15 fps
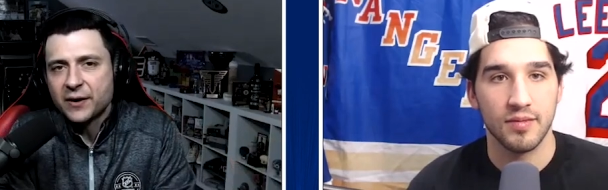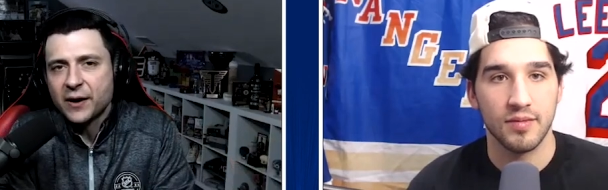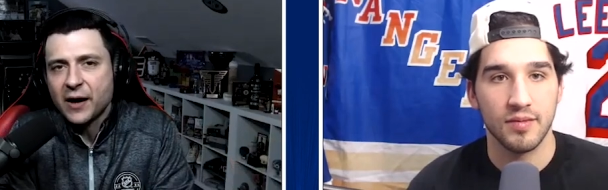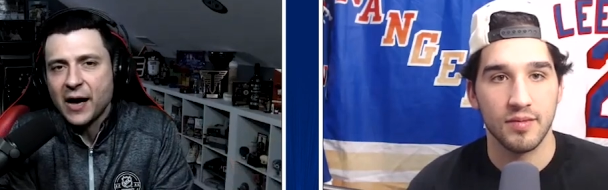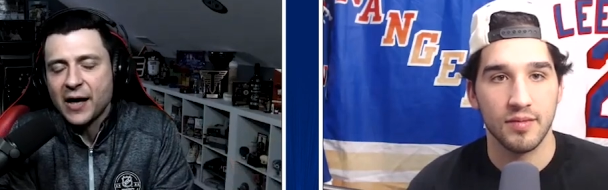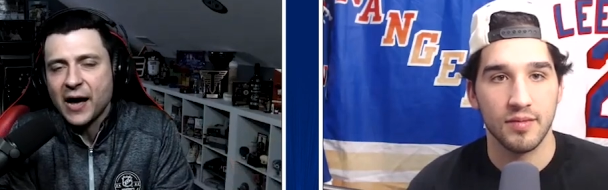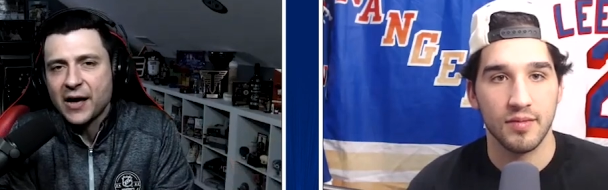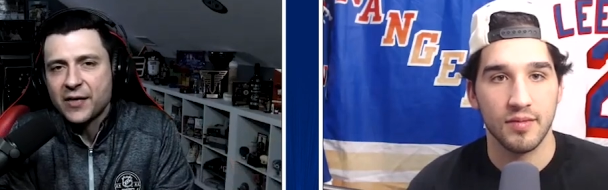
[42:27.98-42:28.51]
Speaker 1: I
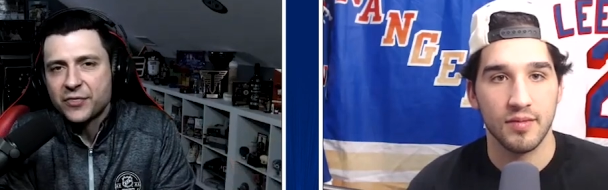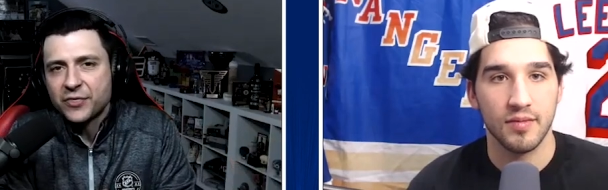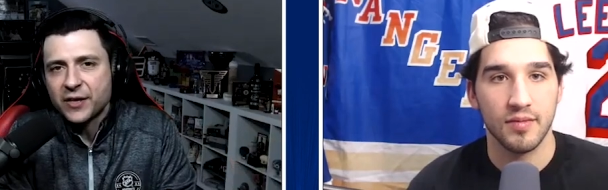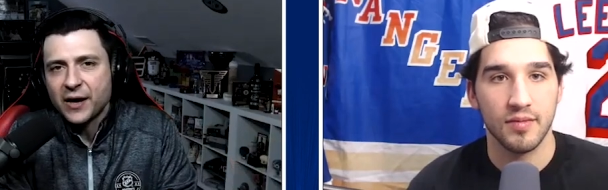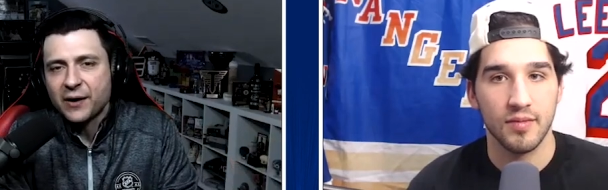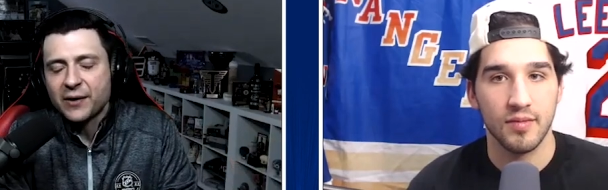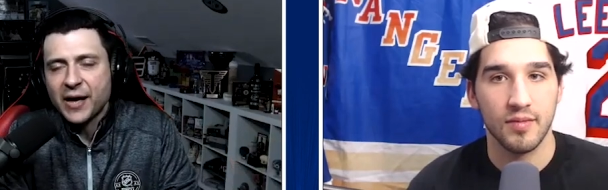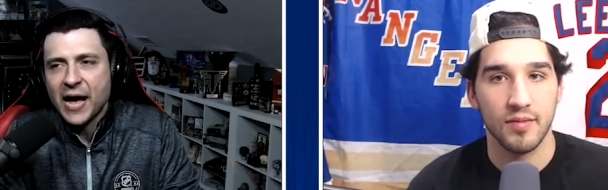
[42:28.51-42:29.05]
I think
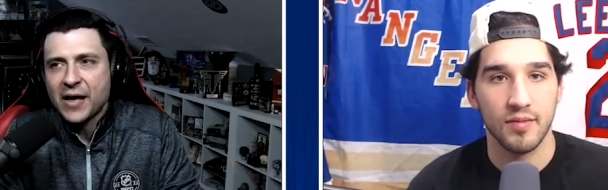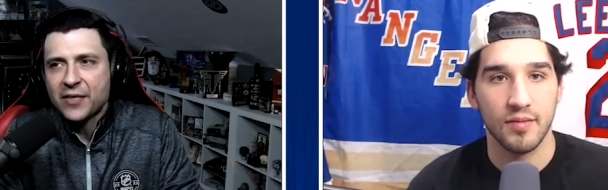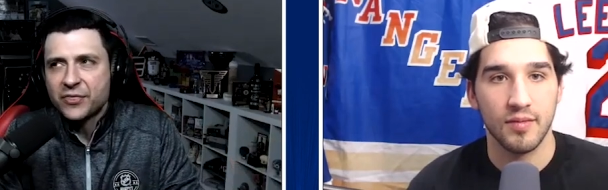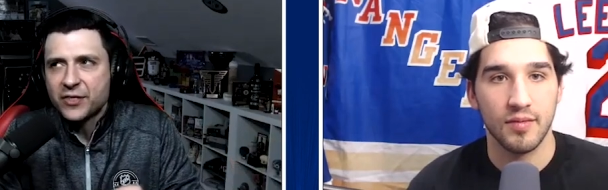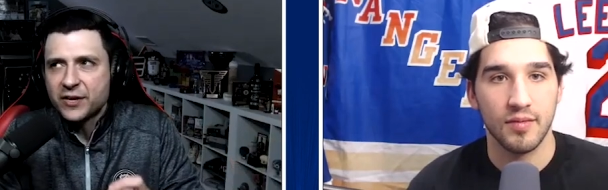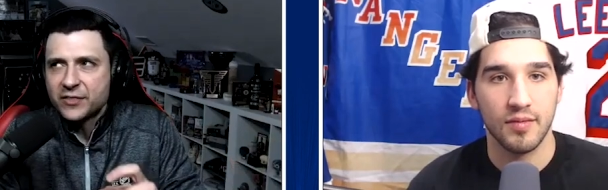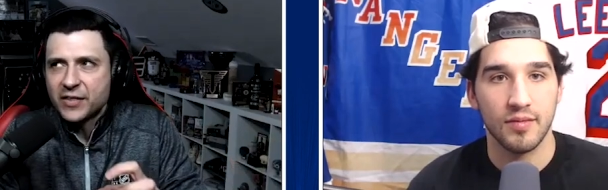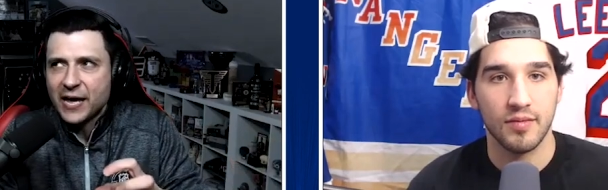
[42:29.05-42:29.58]
I
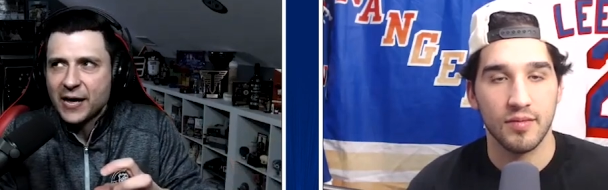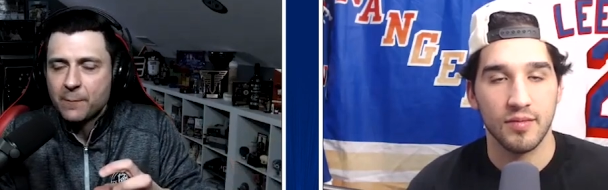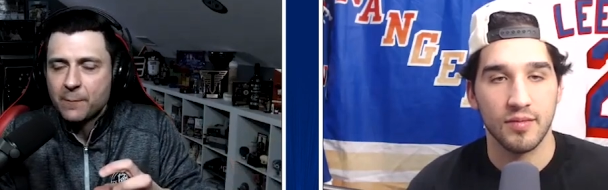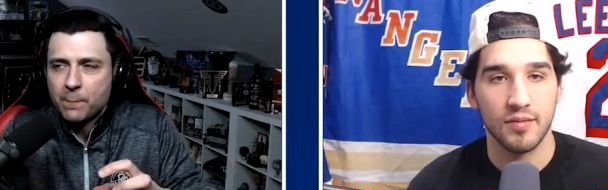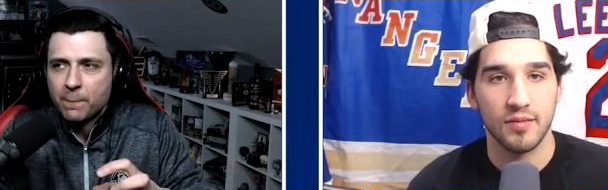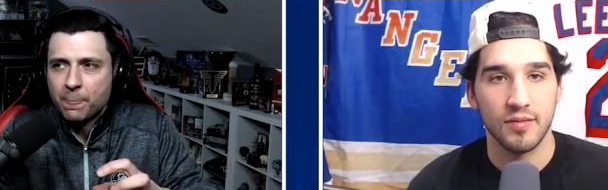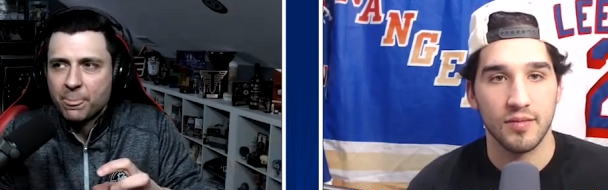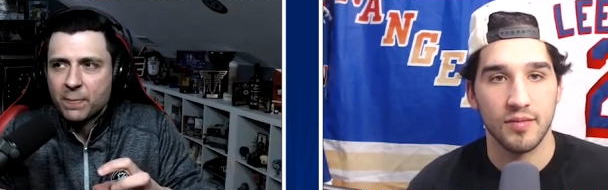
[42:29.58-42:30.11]
think that
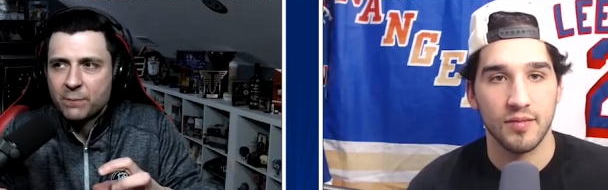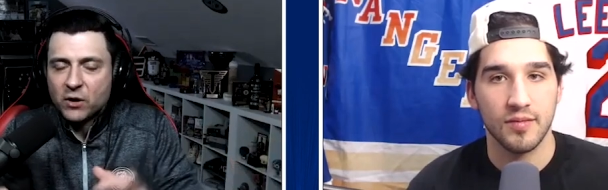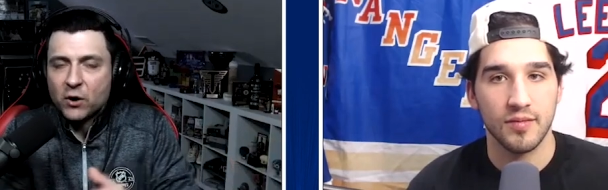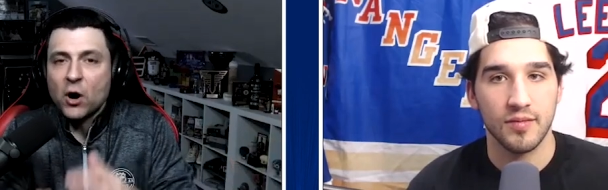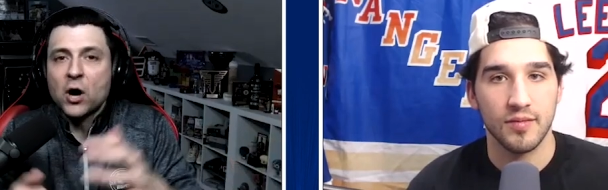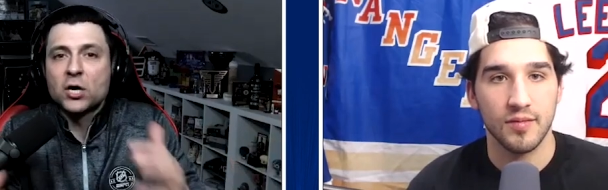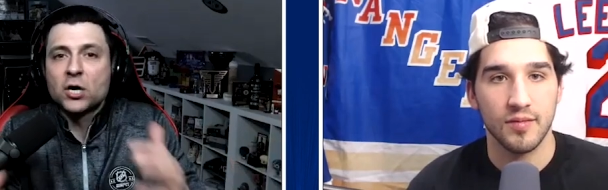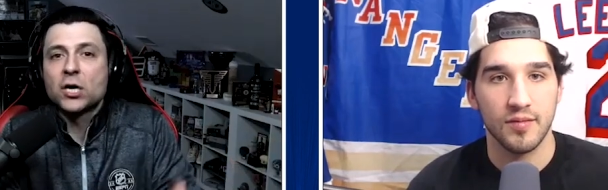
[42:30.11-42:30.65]
there are
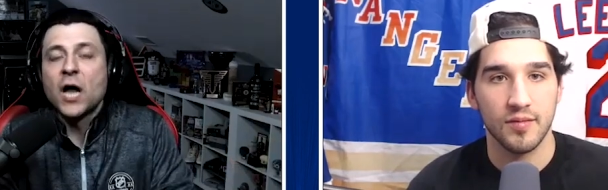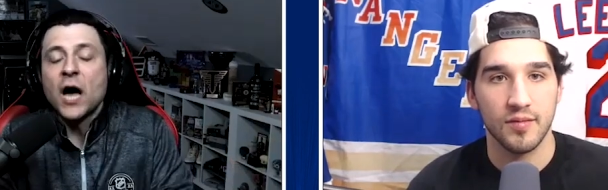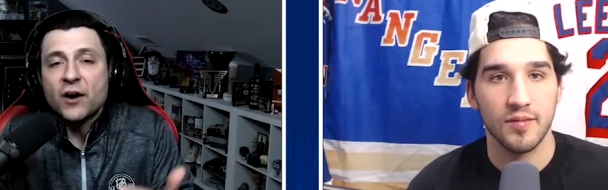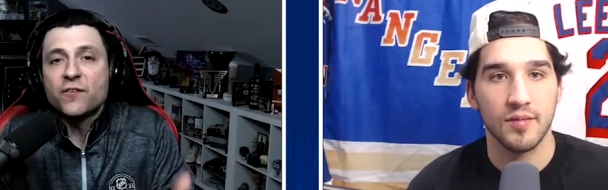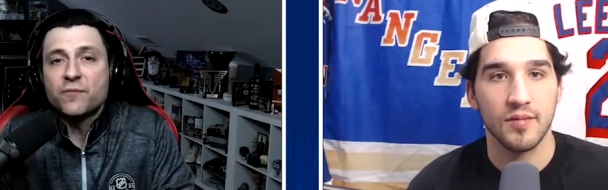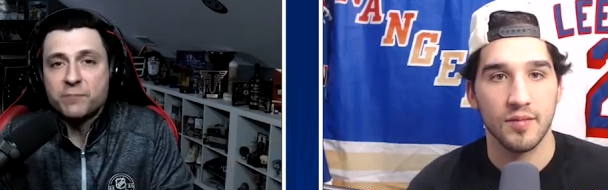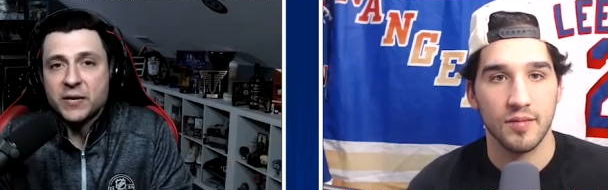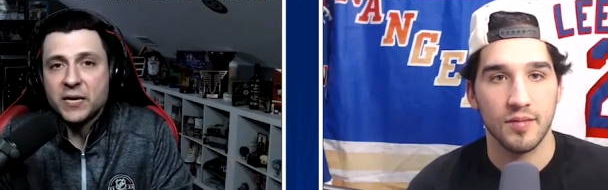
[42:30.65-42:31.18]
a lot of
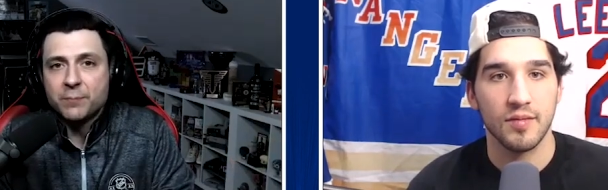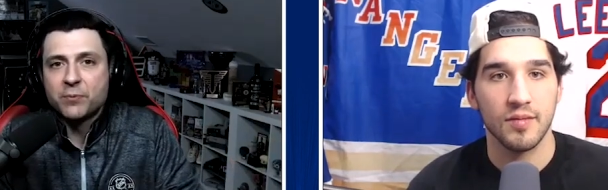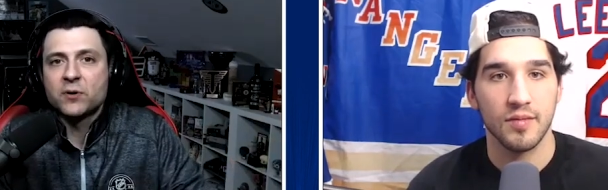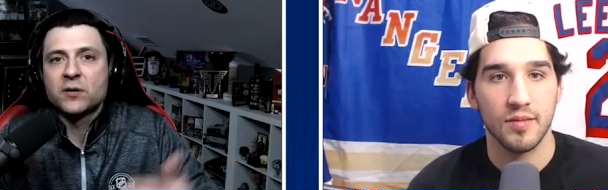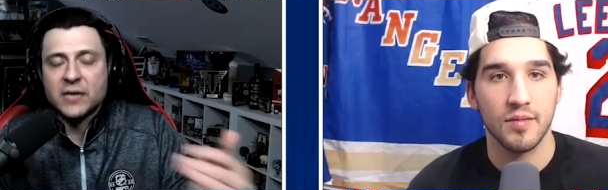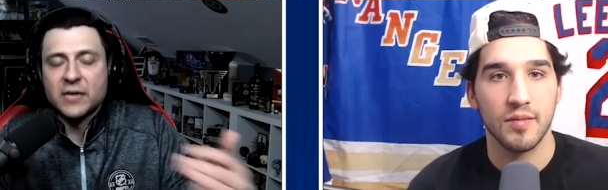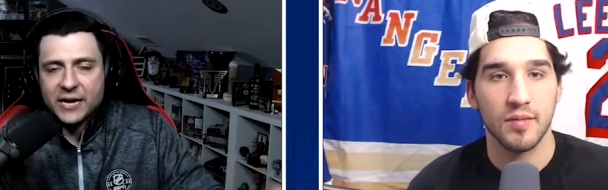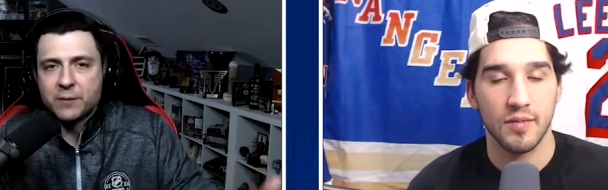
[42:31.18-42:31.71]
people like